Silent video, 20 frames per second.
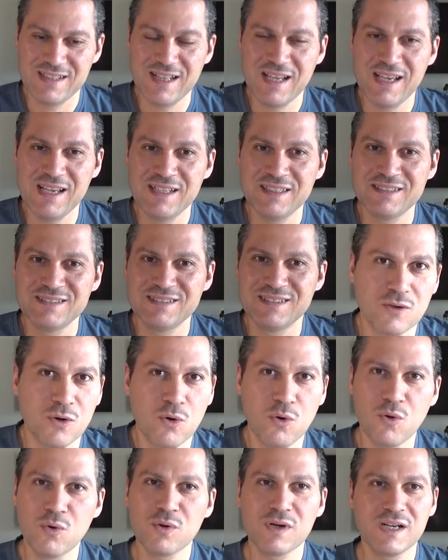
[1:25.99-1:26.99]
then
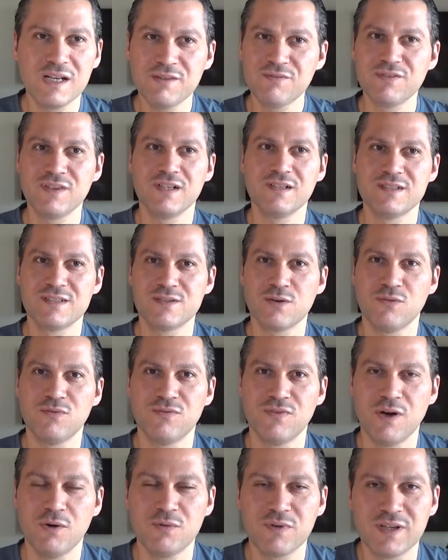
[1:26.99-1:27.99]
all levels
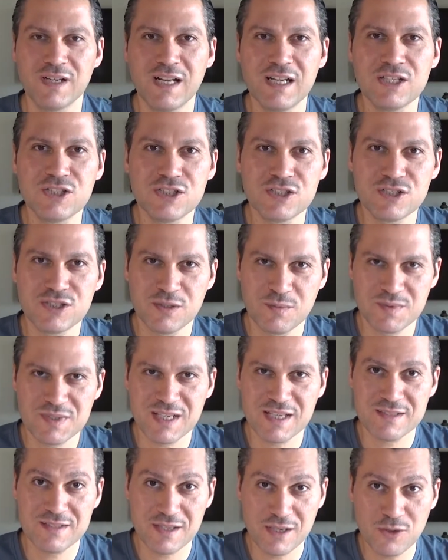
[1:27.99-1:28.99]
of our relationships
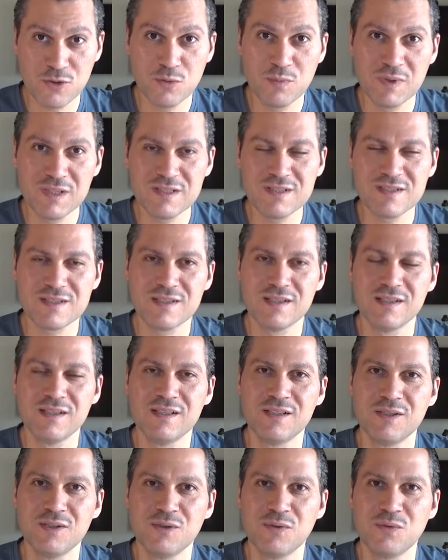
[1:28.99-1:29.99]
as humans
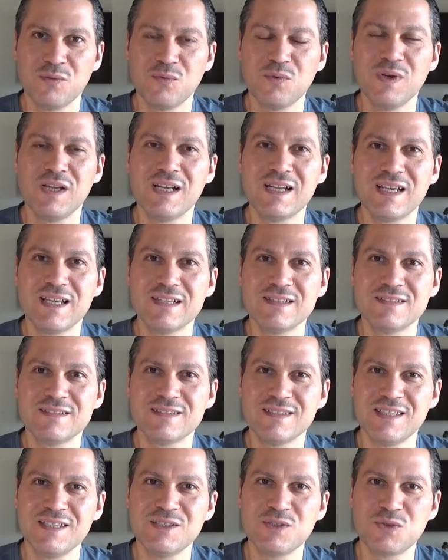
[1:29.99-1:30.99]
will
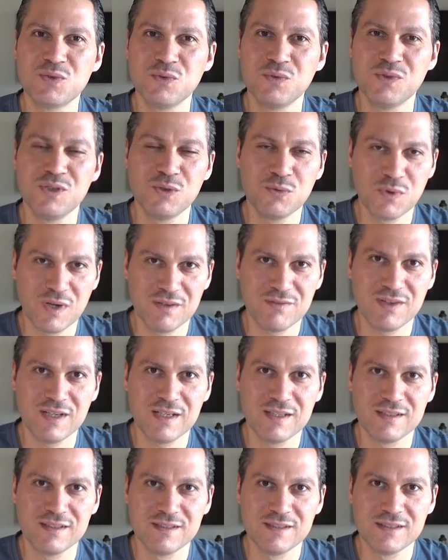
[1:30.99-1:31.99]
get into a new level,
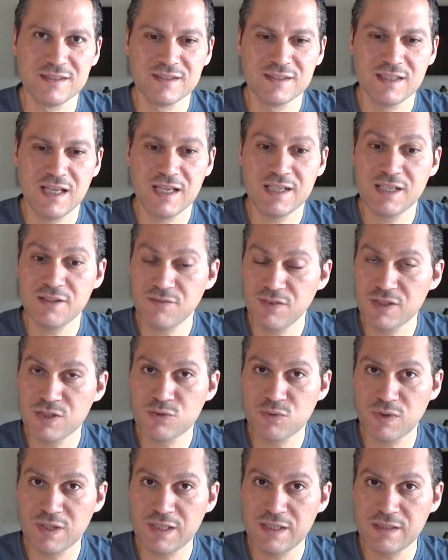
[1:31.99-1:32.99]
and
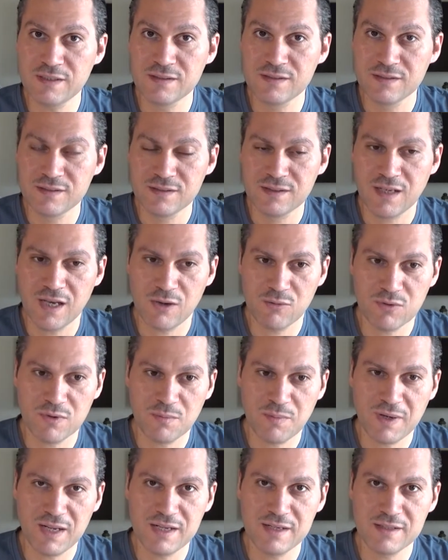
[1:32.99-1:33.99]
eventually our
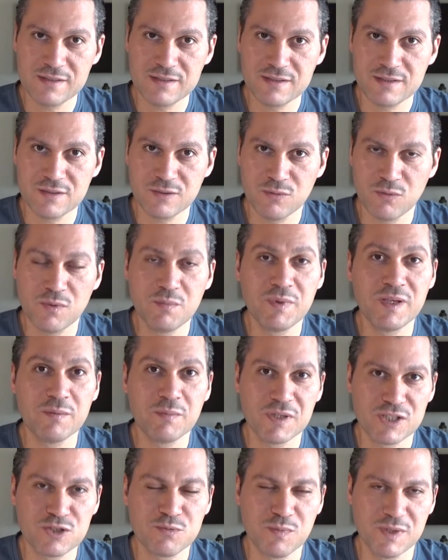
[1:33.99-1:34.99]
planet will be
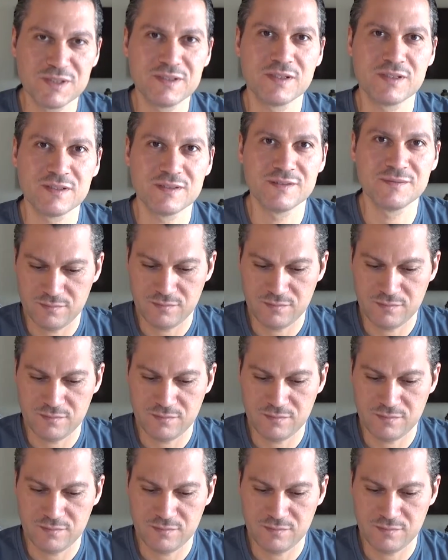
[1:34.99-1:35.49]
much better.